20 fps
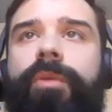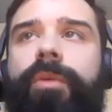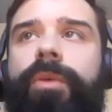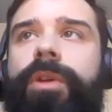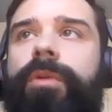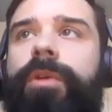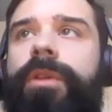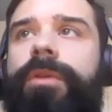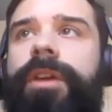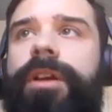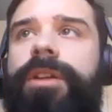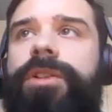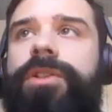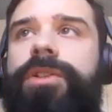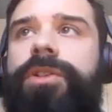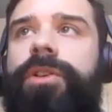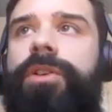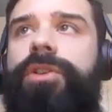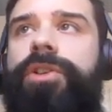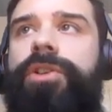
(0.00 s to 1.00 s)
And when we run that
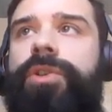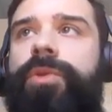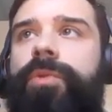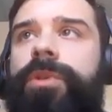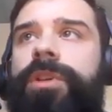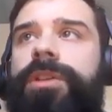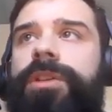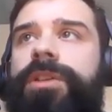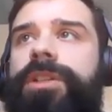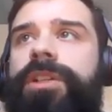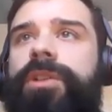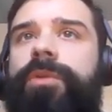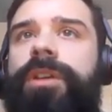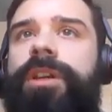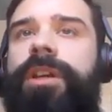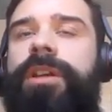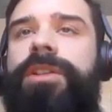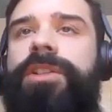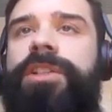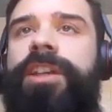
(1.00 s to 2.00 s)
search, we can see we
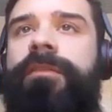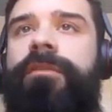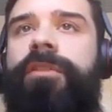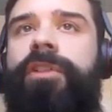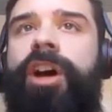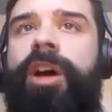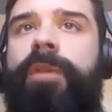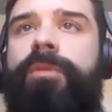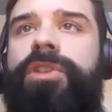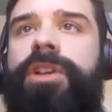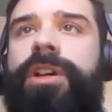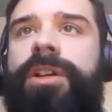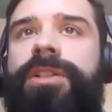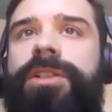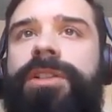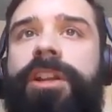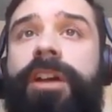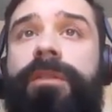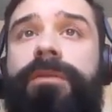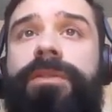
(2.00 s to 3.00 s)
get 7
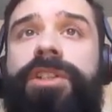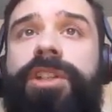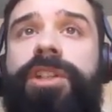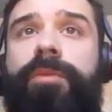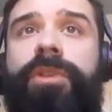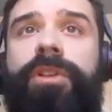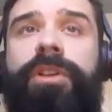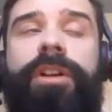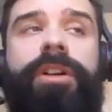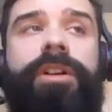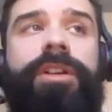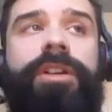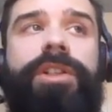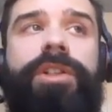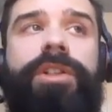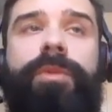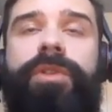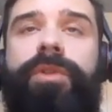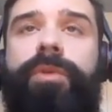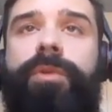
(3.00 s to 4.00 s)
objects that have
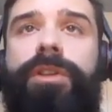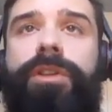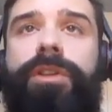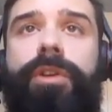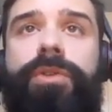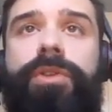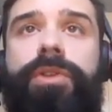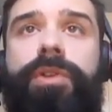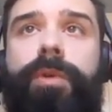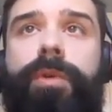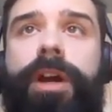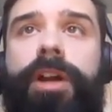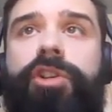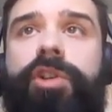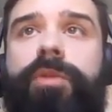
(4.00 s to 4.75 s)
similarities between those two